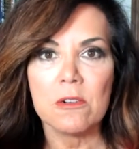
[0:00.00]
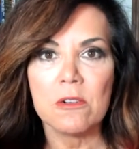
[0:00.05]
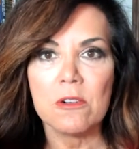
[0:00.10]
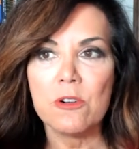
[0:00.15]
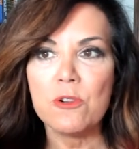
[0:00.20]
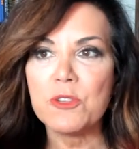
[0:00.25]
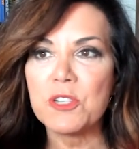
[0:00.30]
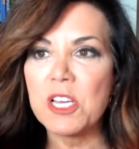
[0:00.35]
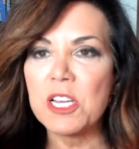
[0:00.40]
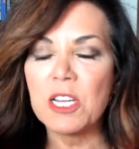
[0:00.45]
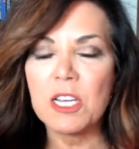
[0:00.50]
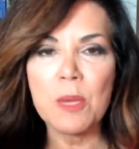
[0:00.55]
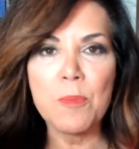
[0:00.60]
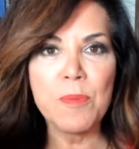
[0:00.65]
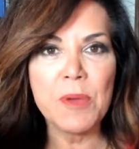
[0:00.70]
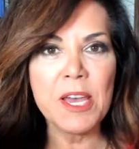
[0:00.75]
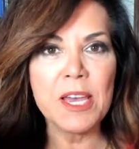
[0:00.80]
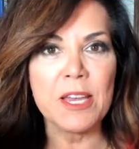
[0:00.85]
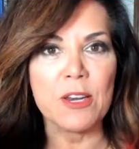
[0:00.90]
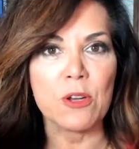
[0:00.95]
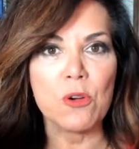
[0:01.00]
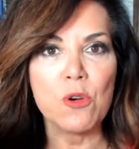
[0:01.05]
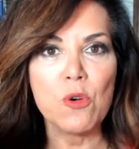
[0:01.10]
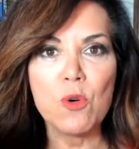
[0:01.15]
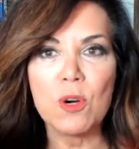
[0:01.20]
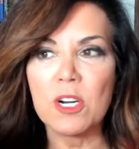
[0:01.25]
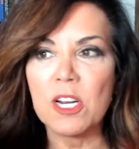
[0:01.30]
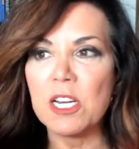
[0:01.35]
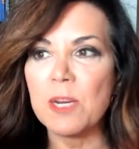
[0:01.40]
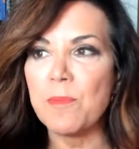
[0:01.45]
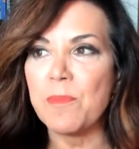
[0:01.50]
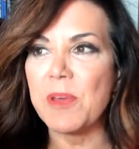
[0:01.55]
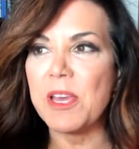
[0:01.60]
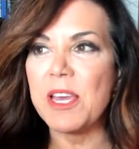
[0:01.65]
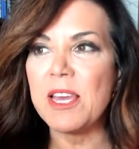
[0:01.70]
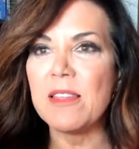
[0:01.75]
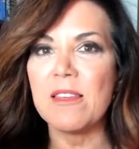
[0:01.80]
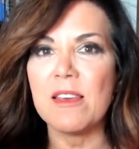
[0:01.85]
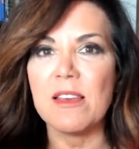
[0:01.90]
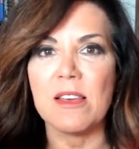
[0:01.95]
who's going to compete? Who are going to
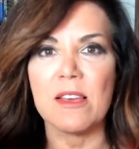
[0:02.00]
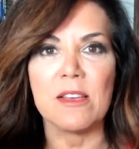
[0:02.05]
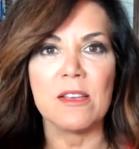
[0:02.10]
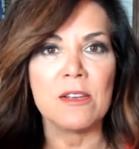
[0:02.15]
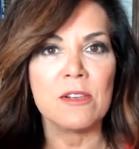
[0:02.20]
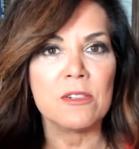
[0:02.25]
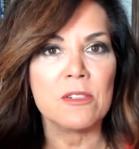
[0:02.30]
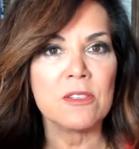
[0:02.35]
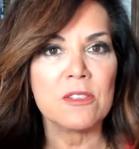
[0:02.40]
be the